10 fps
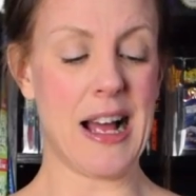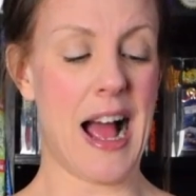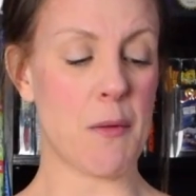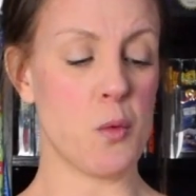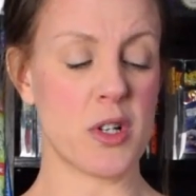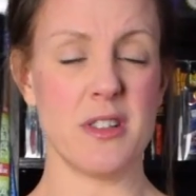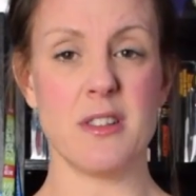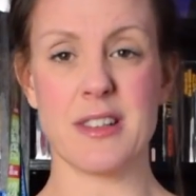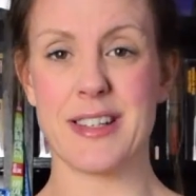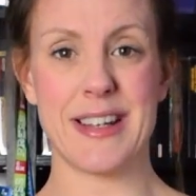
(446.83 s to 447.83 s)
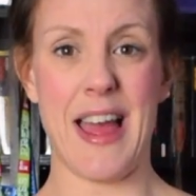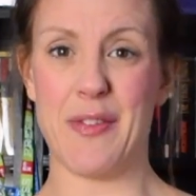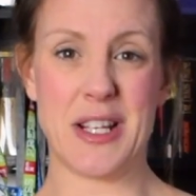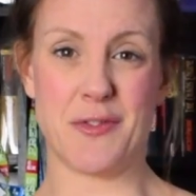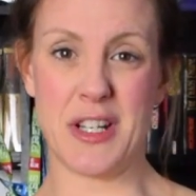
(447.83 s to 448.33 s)
I wouldn't get
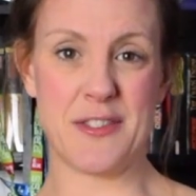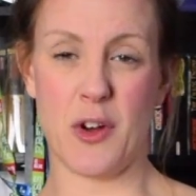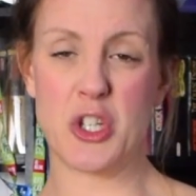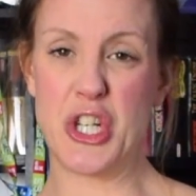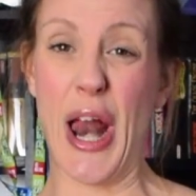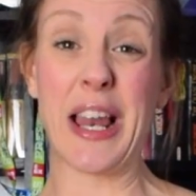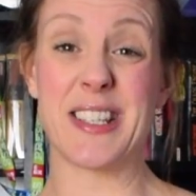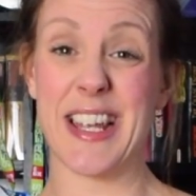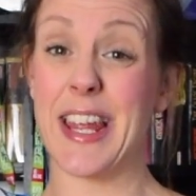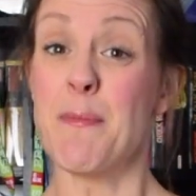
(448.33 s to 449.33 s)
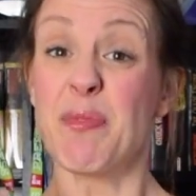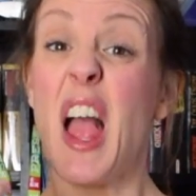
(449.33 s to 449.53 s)
this for its functionality.